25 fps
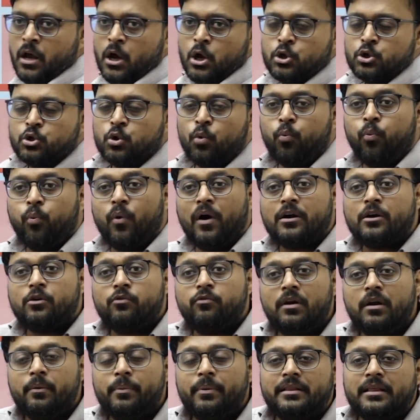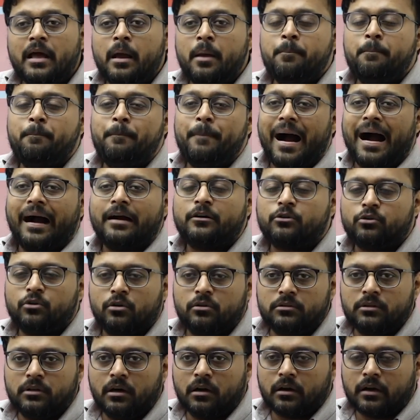So what will be the impact
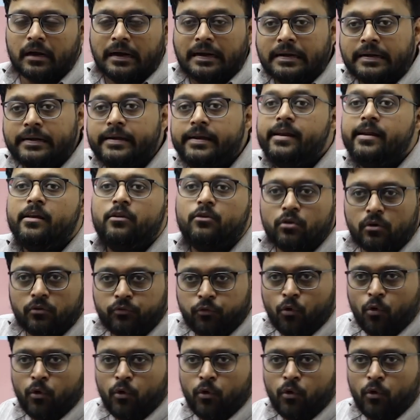on the countries of